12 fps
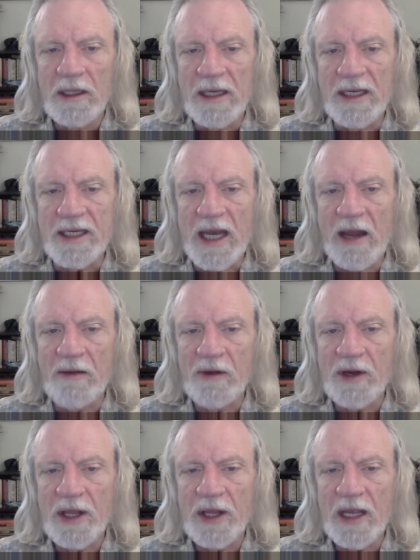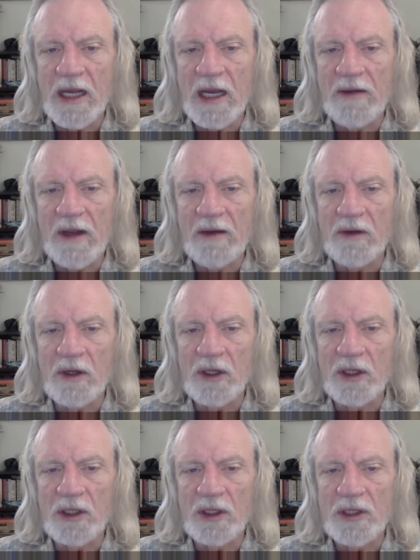is everything I've ever
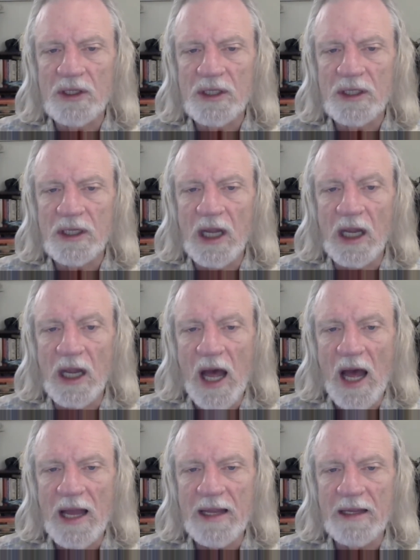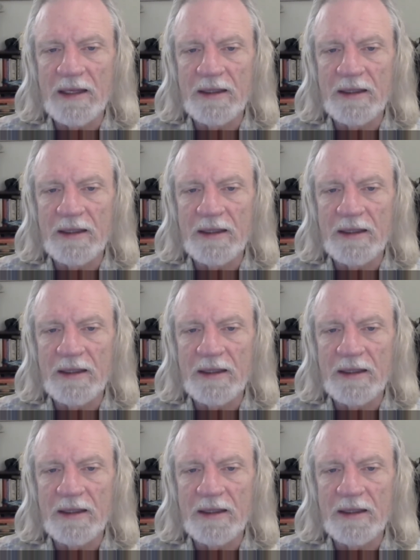learned a lie?